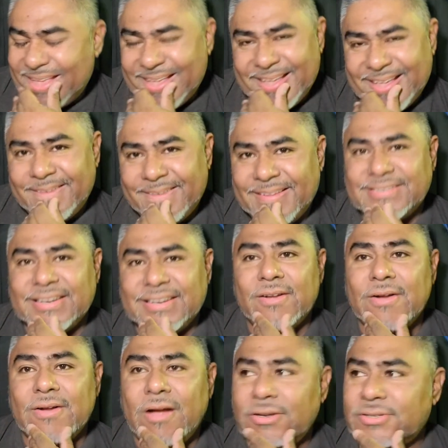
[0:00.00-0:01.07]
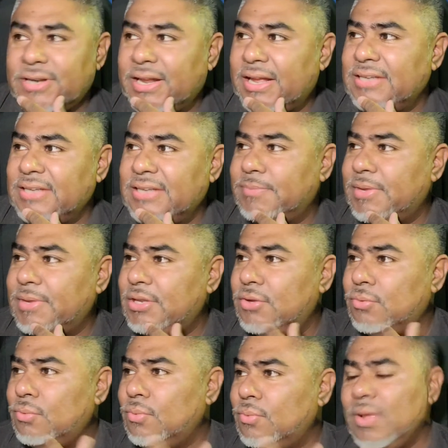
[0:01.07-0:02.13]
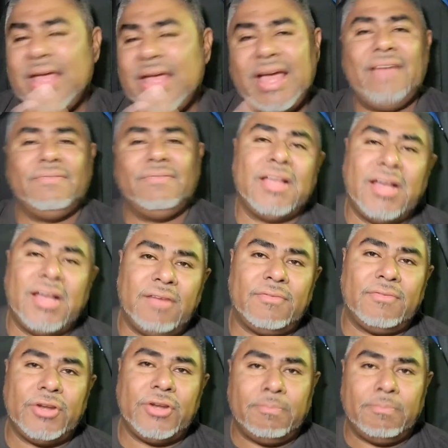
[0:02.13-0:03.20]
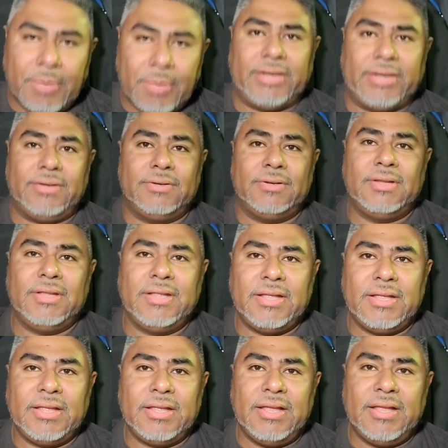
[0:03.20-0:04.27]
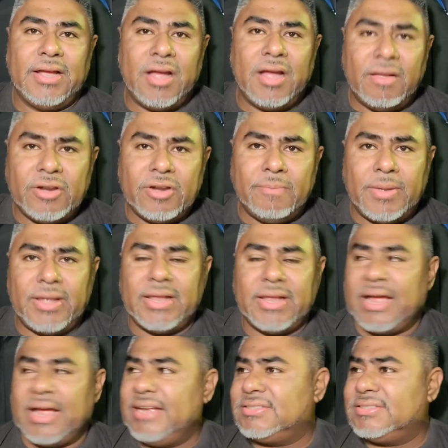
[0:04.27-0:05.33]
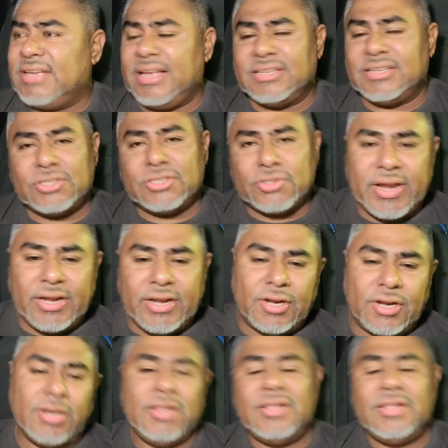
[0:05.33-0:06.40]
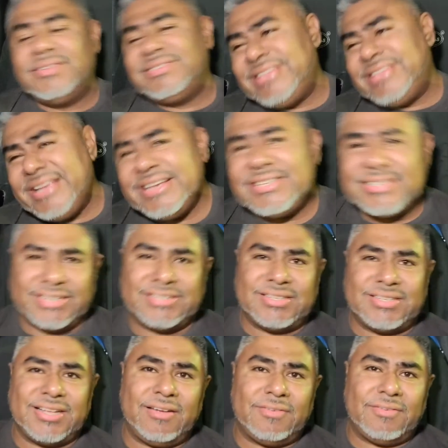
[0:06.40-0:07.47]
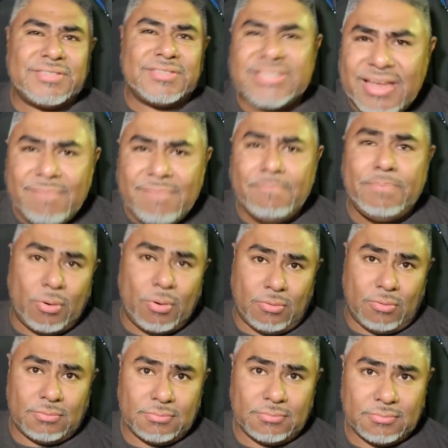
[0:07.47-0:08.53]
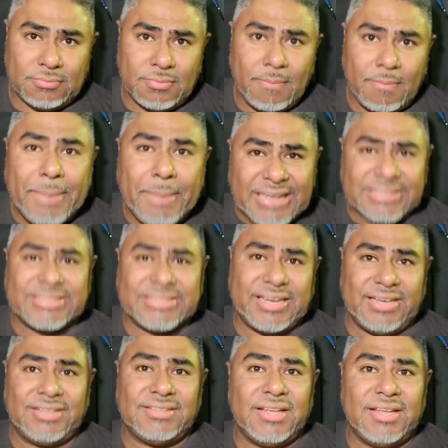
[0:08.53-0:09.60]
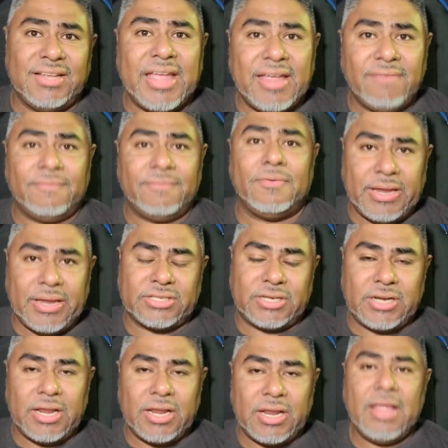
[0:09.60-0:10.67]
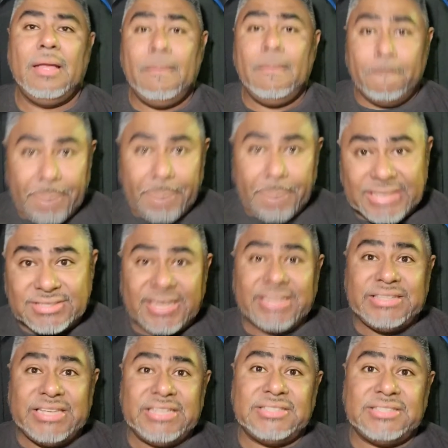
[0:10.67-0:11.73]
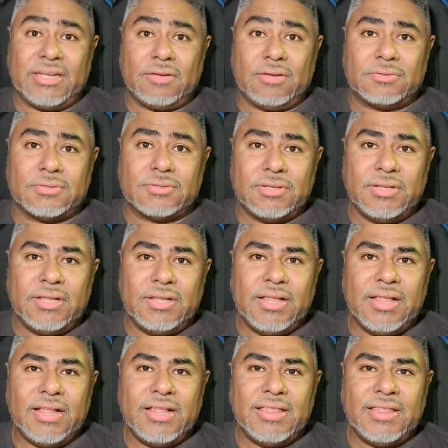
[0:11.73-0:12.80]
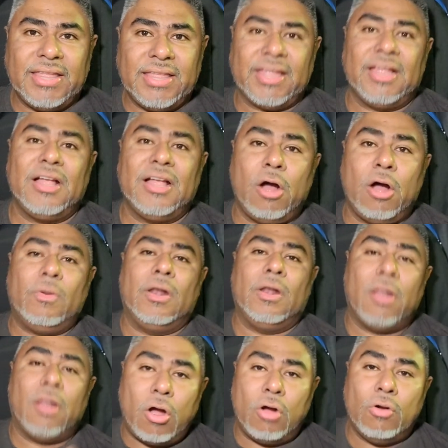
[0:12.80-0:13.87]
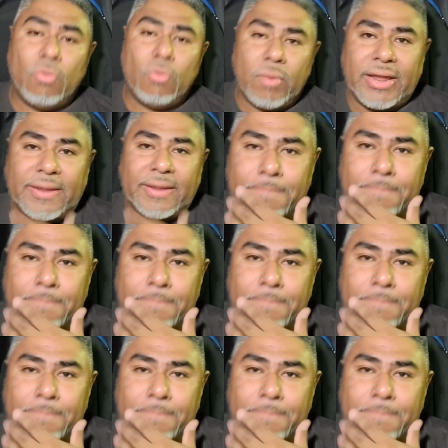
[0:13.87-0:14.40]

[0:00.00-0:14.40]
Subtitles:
It's a legal contract, guys. I mean, you have to cover your butt. Cover your butt, guys. As a trainer, teach this stuff. Simple, basic information, basic details that can go a long way.